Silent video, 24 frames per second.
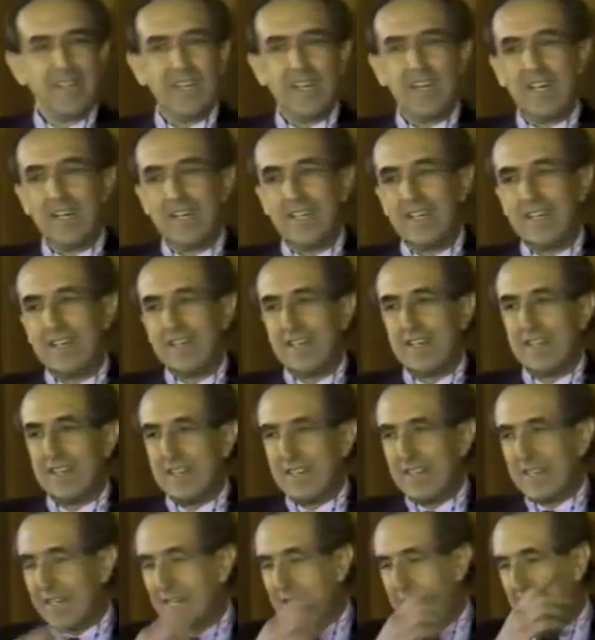and
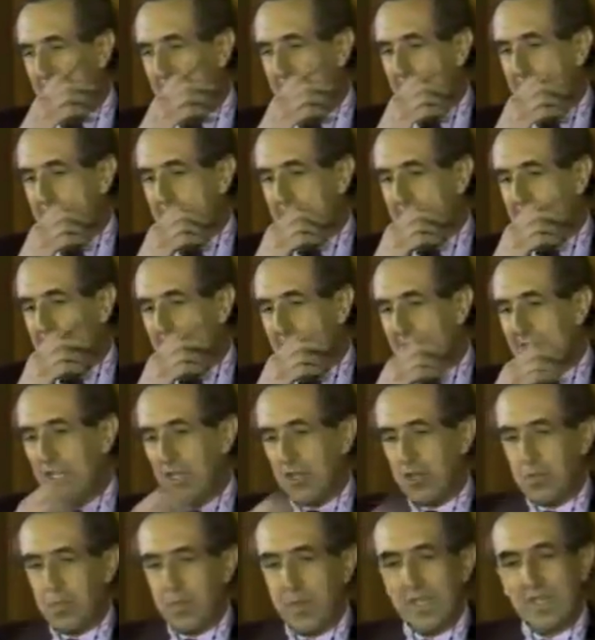
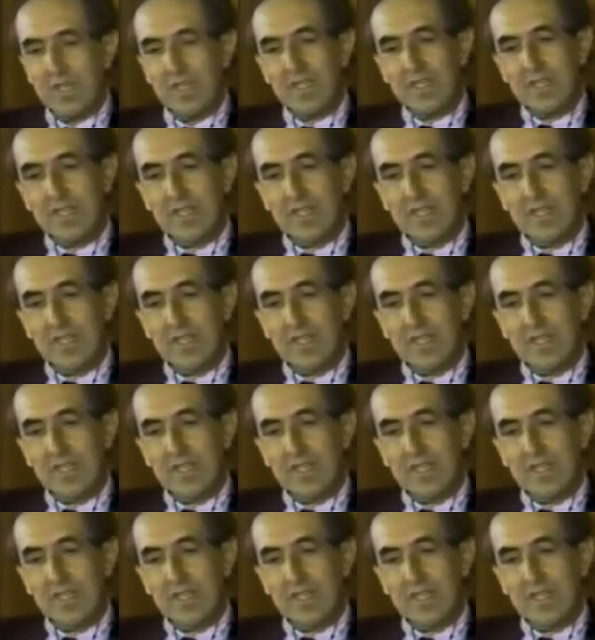open,